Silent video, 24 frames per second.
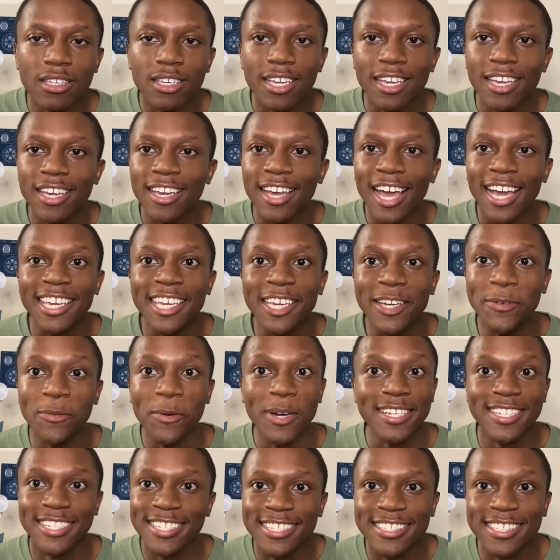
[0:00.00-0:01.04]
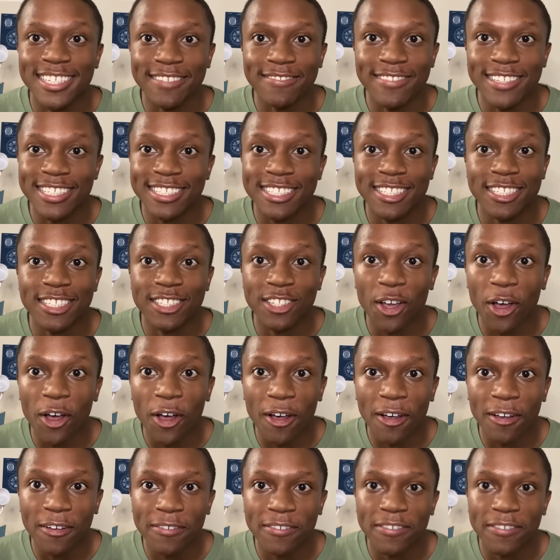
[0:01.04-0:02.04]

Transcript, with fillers: Yeah, I can't wait to see this dissolve.